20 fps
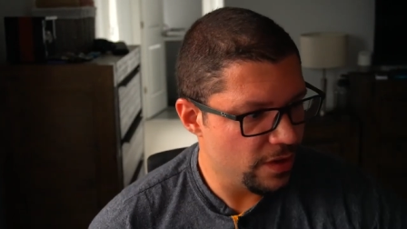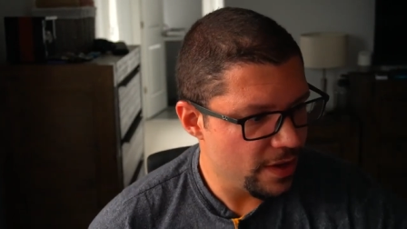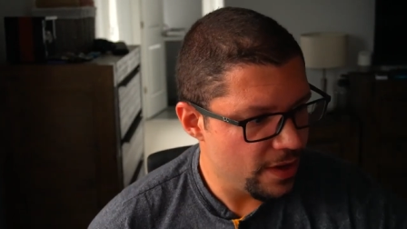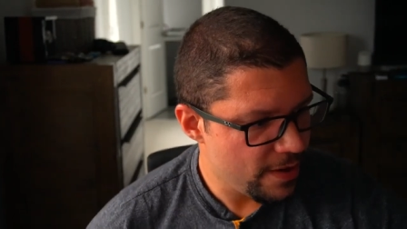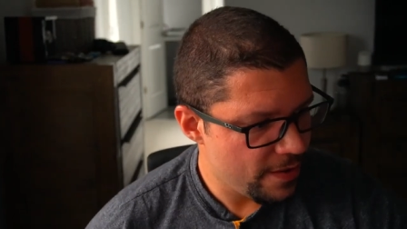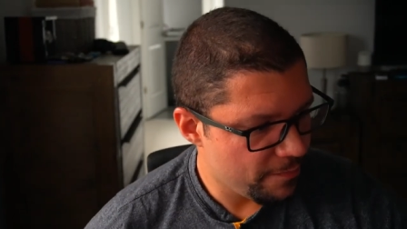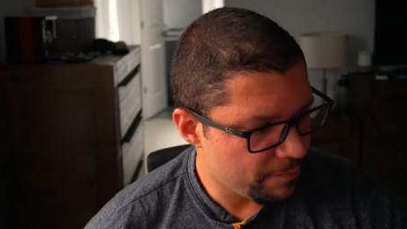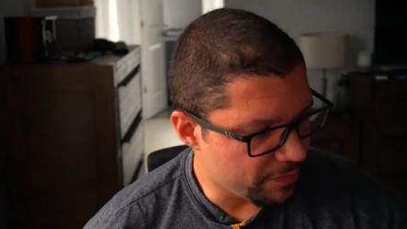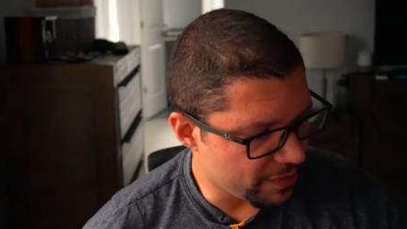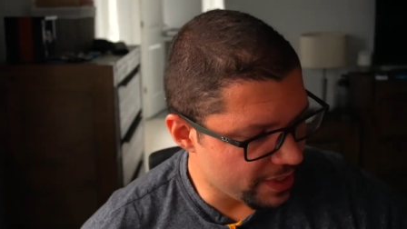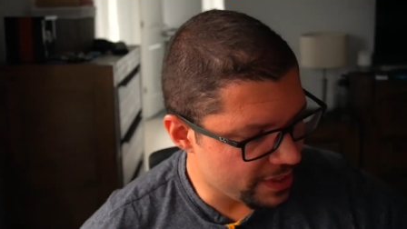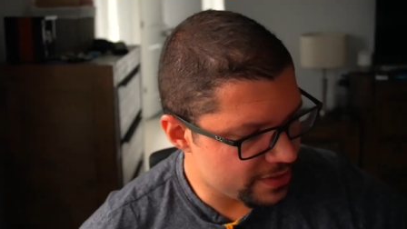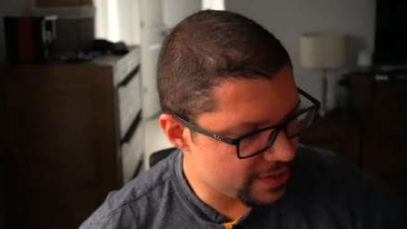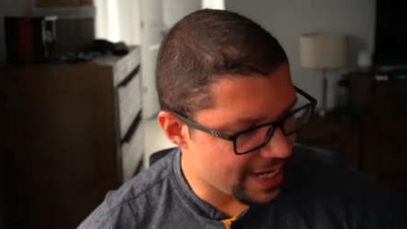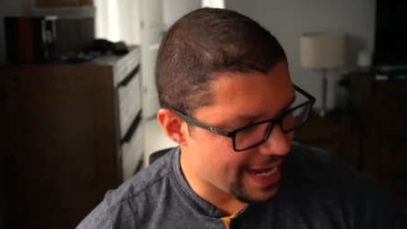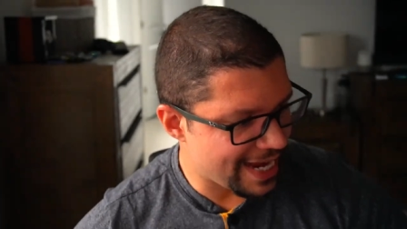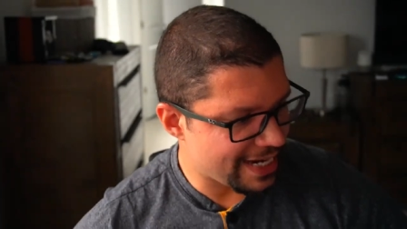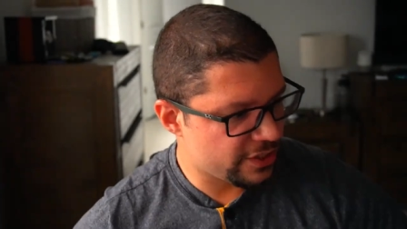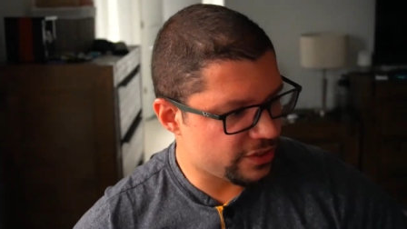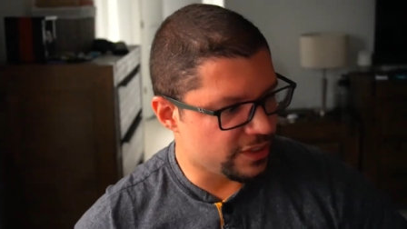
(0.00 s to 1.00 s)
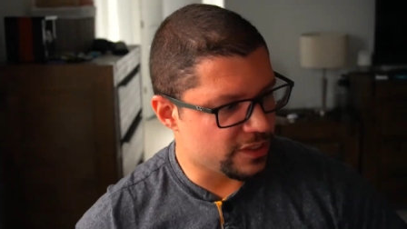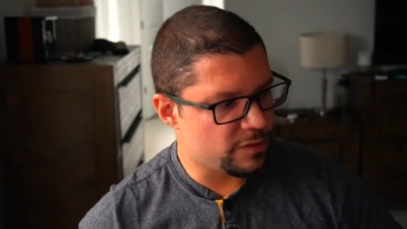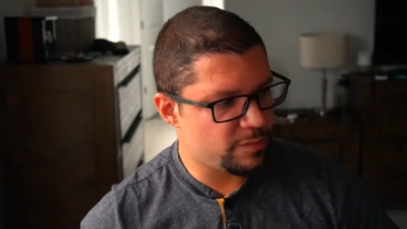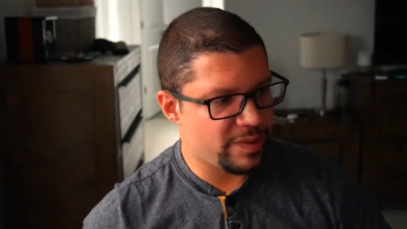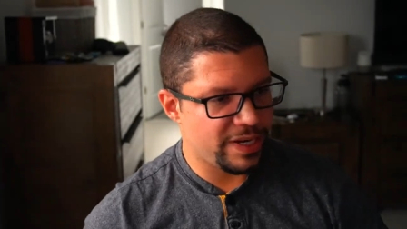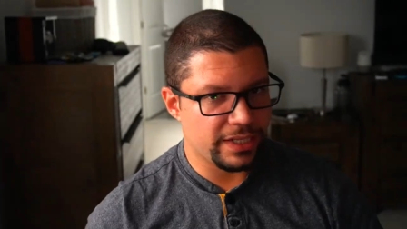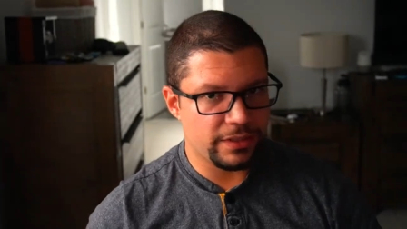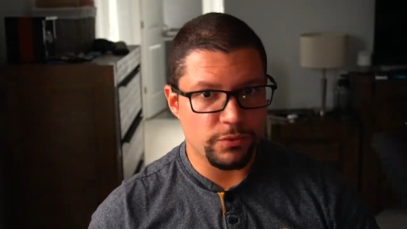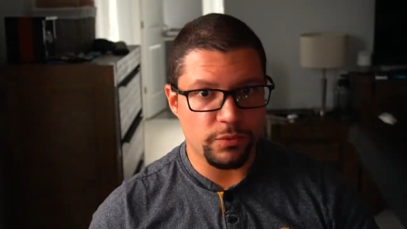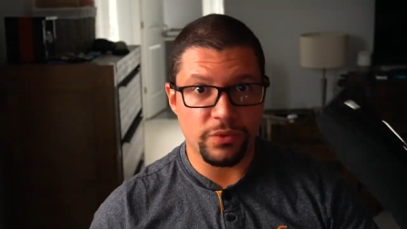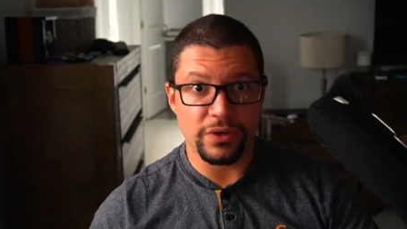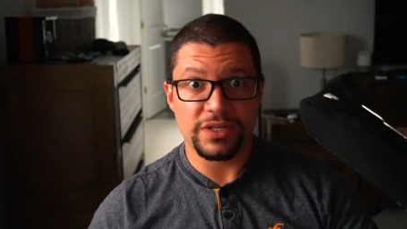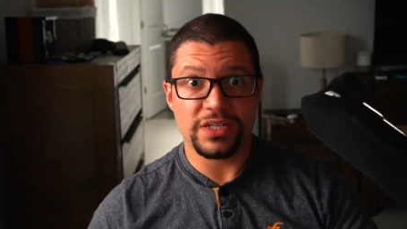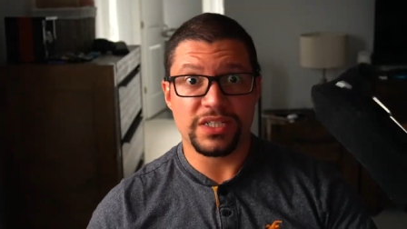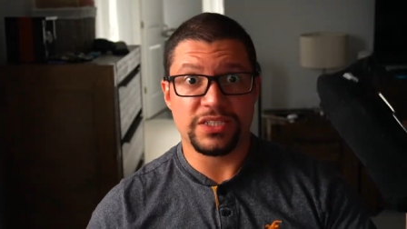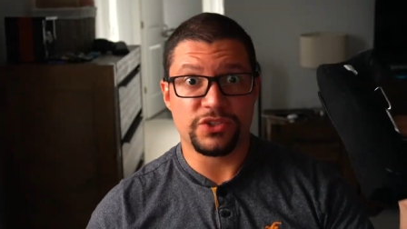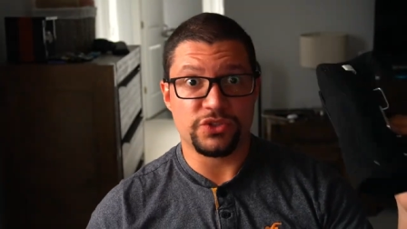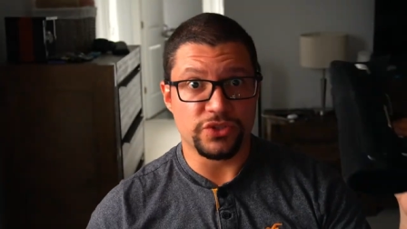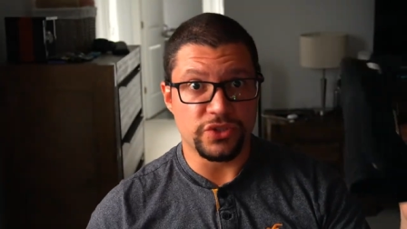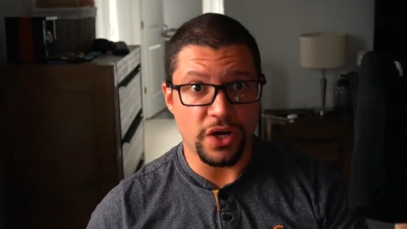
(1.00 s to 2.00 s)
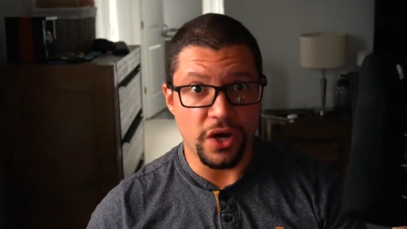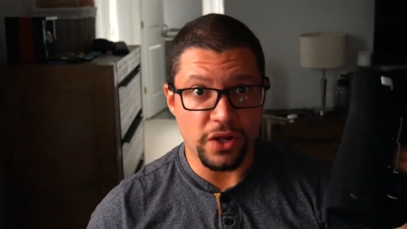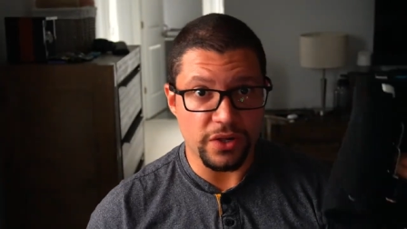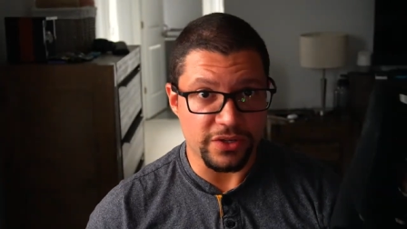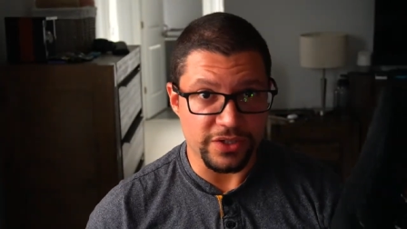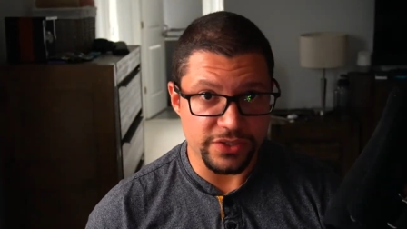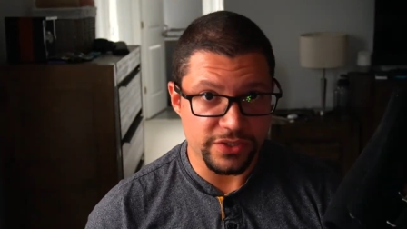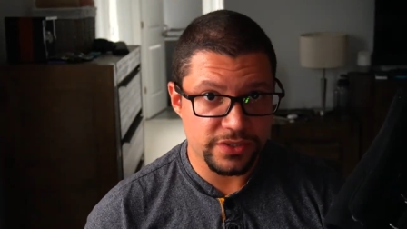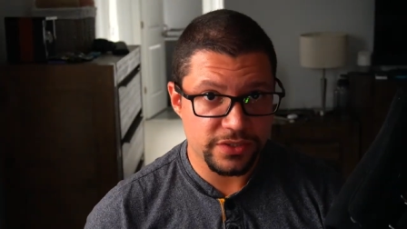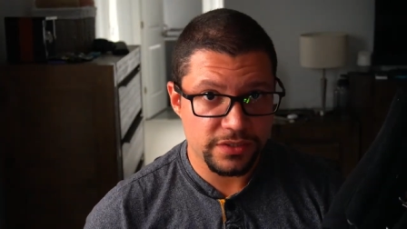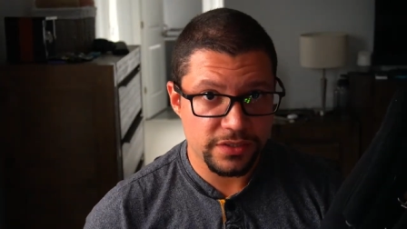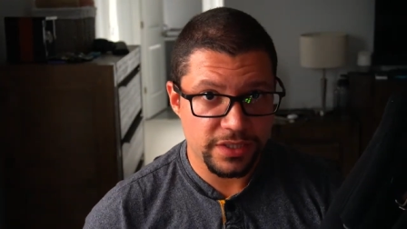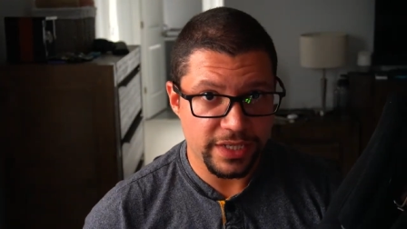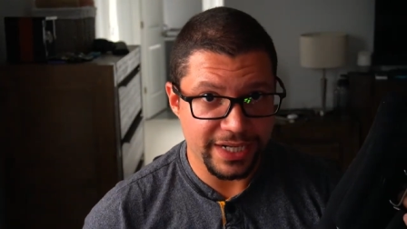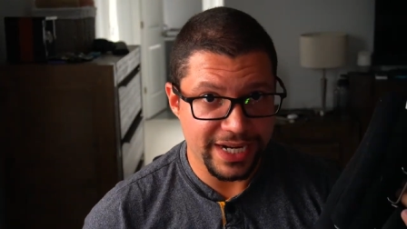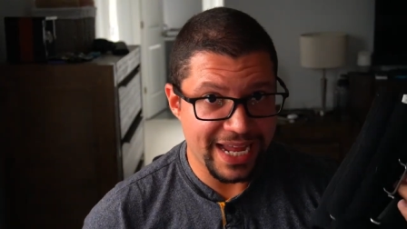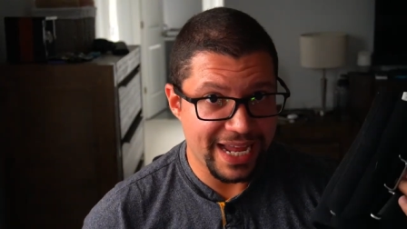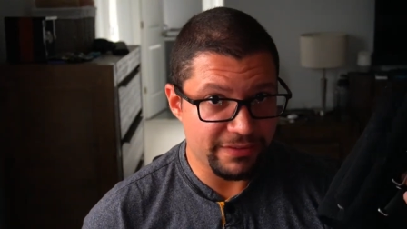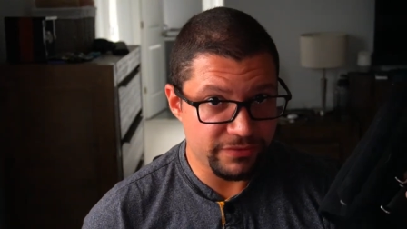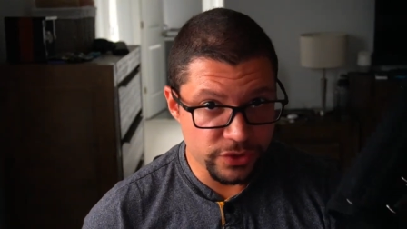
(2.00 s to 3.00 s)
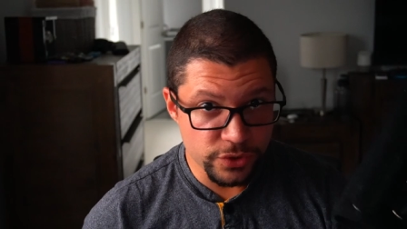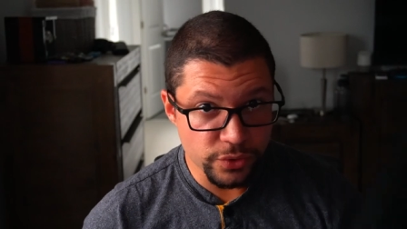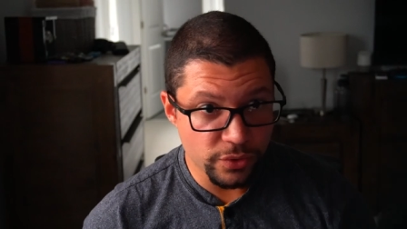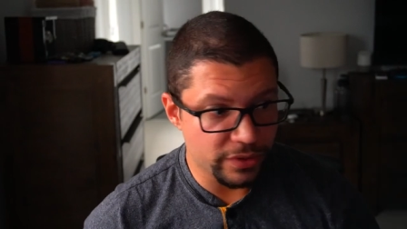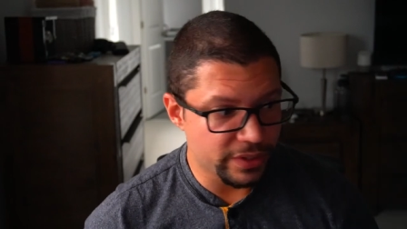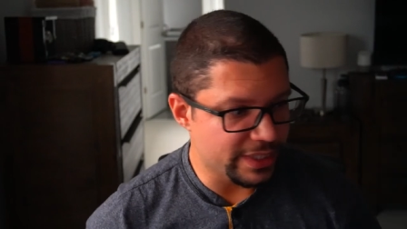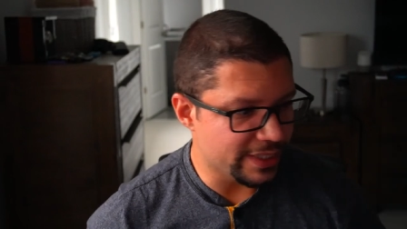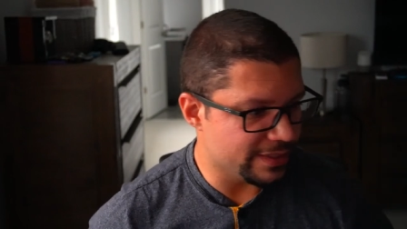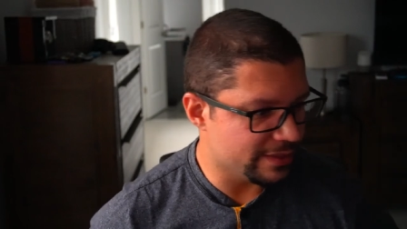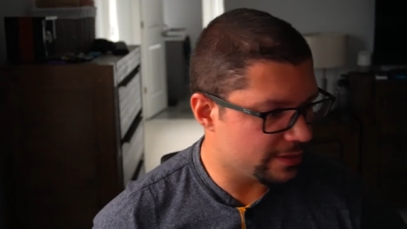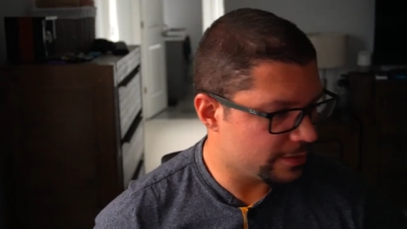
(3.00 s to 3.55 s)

These I actually spent $100 and I have two of these.